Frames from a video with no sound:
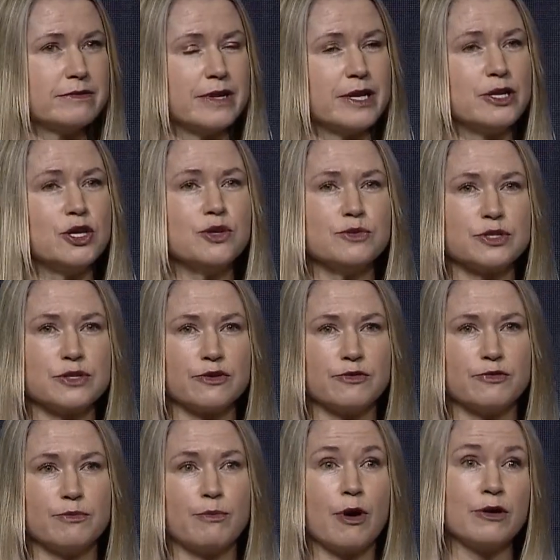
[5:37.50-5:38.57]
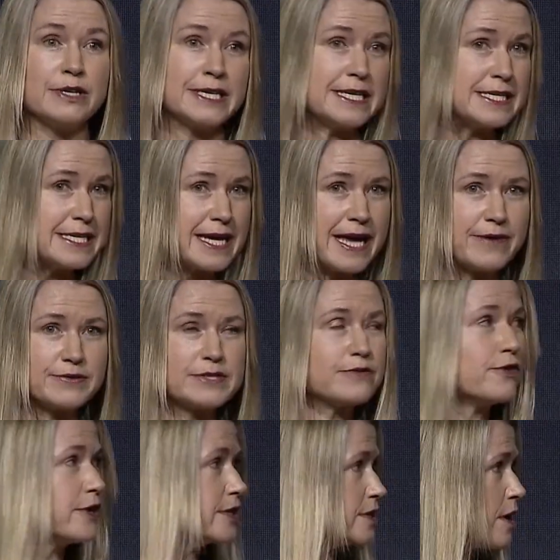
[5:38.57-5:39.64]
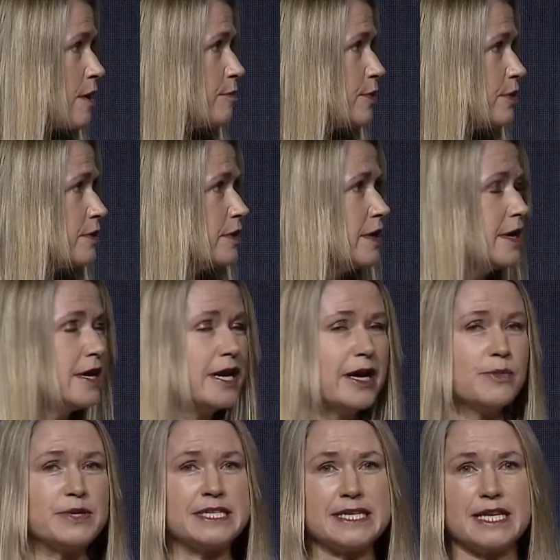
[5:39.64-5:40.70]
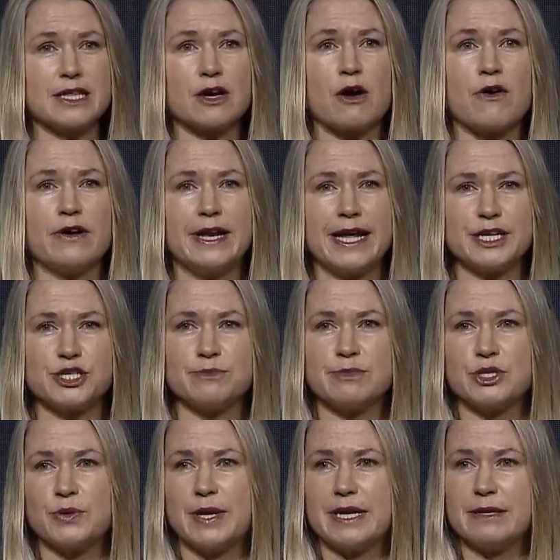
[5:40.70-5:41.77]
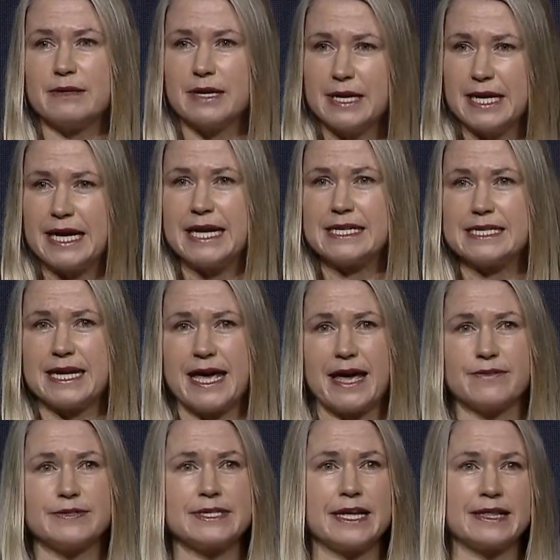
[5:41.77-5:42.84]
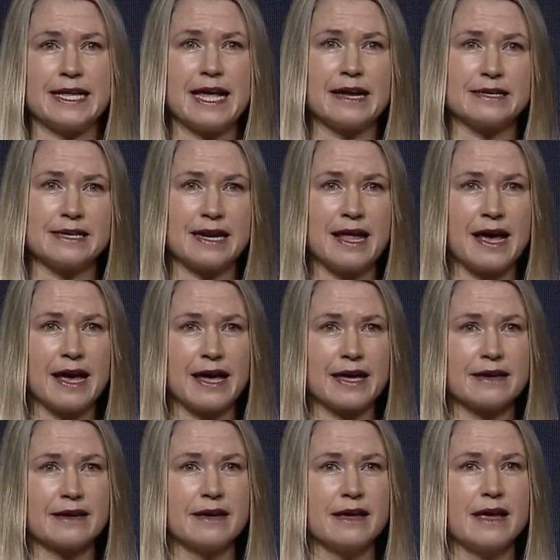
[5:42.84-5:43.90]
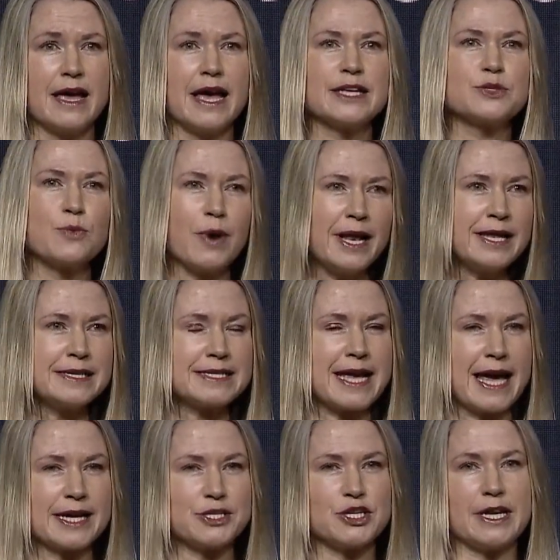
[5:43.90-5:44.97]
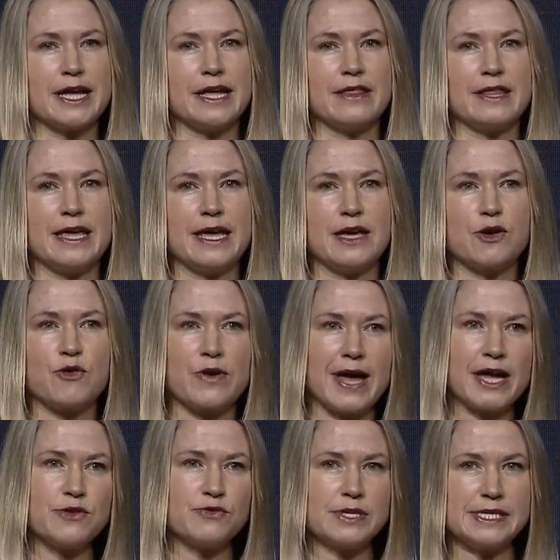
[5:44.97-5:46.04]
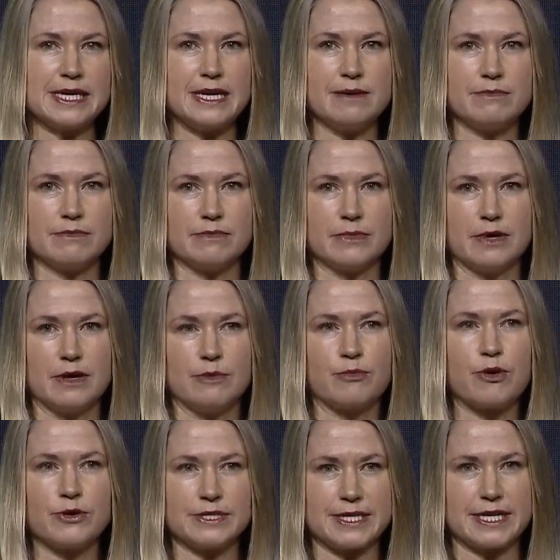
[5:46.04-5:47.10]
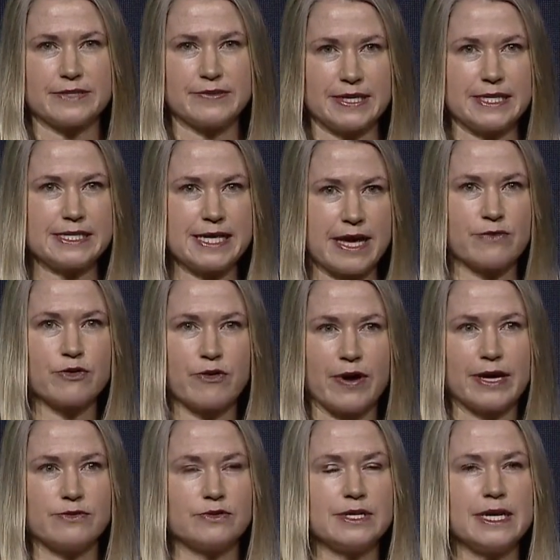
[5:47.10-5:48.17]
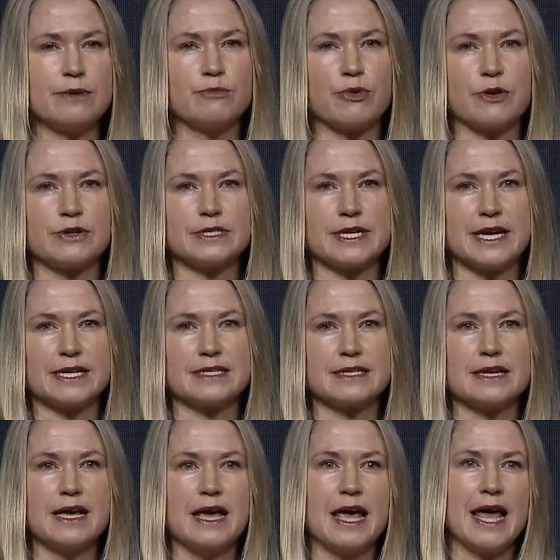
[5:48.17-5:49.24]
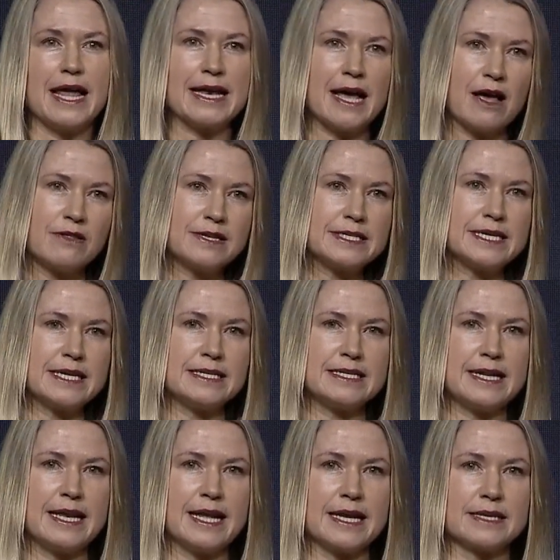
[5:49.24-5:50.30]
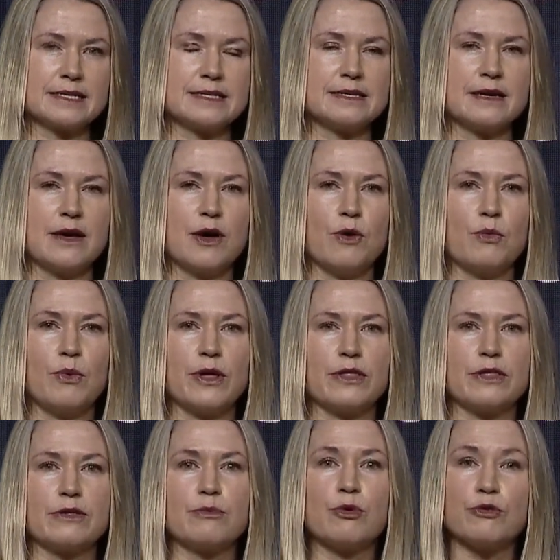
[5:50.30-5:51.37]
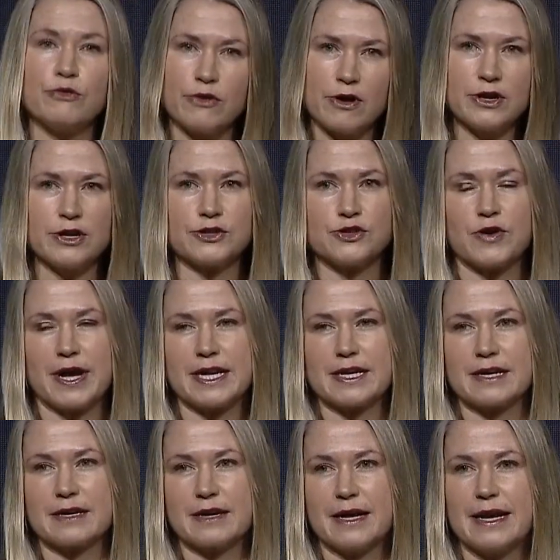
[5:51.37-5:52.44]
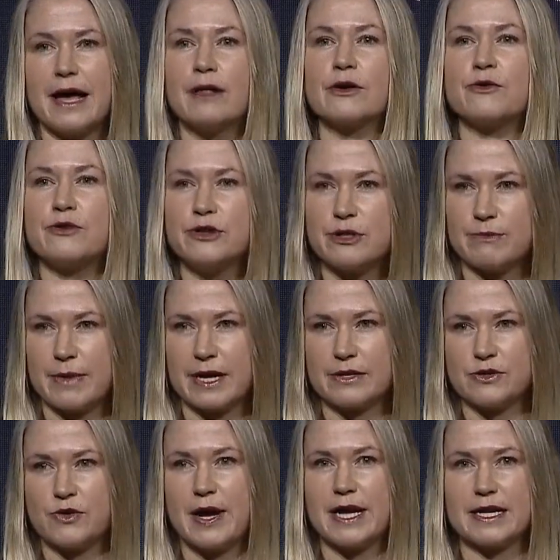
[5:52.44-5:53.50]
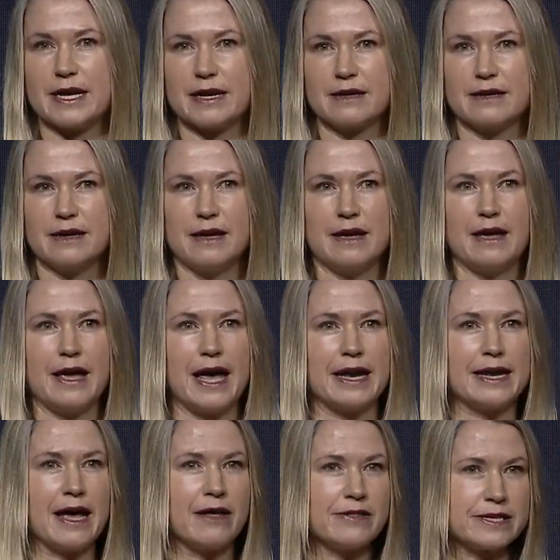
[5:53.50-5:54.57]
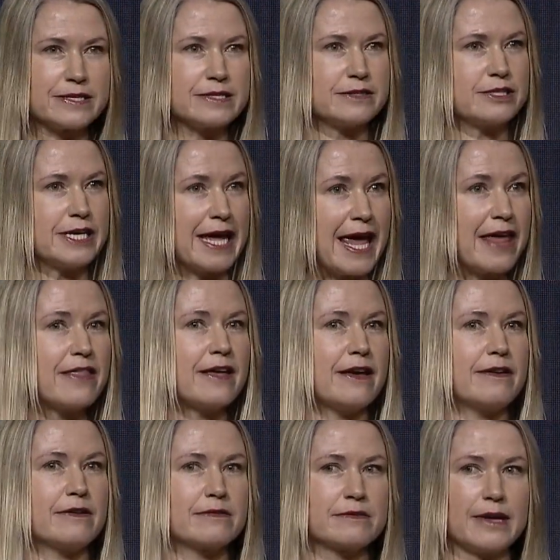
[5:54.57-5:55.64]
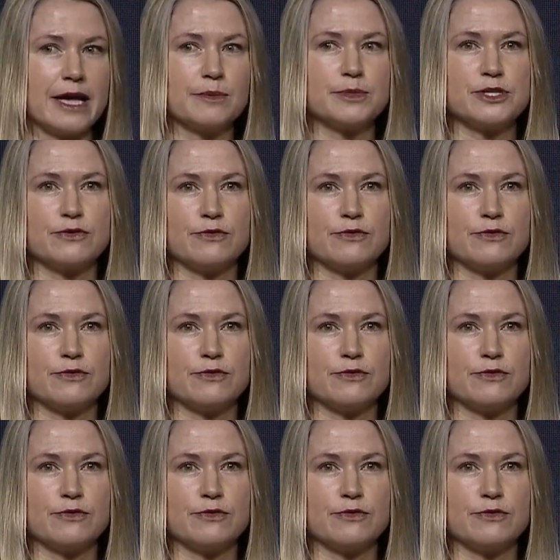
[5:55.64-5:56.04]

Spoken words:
and use of bond ETFs, for example, and we see the correlation between ETFs and the underlying, as well as actually the create-redeem process, ETF create-redeem process, and how this interlinks with portfolio trading and algorithmic trading, and how this together helps to